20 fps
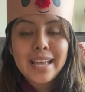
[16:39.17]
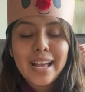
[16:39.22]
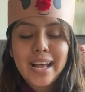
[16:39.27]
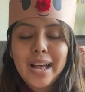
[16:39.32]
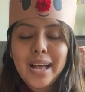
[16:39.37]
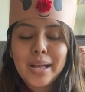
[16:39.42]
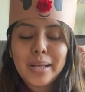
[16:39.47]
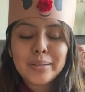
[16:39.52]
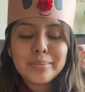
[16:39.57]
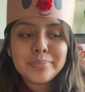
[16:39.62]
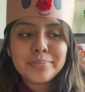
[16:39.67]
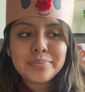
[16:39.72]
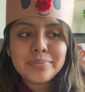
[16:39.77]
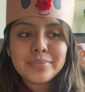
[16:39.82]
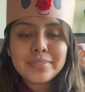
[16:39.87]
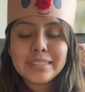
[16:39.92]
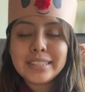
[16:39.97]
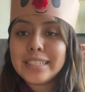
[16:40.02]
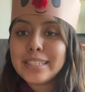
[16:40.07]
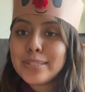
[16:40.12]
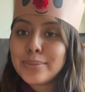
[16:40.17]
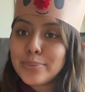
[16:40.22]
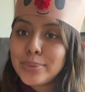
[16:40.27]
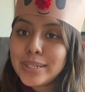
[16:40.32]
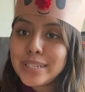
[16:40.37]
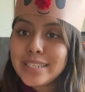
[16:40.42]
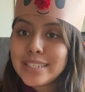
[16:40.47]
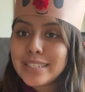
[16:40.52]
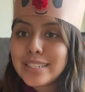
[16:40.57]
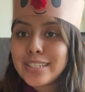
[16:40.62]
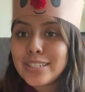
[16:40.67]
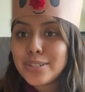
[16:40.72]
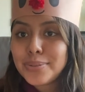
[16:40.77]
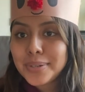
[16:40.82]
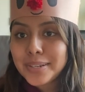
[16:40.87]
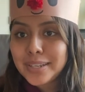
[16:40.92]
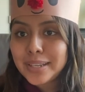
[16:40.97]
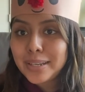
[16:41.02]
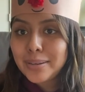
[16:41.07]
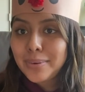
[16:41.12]
Um, this was a
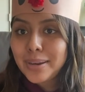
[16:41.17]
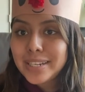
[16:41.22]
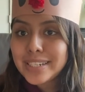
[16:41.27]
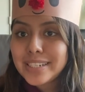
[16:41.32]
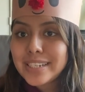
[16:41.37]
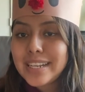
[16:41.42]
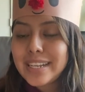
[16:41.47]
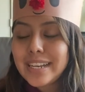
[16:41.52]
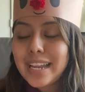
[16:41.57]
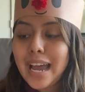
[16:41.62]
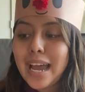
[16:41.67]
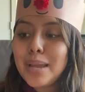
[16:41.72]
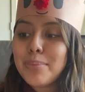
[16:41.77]
tricky question.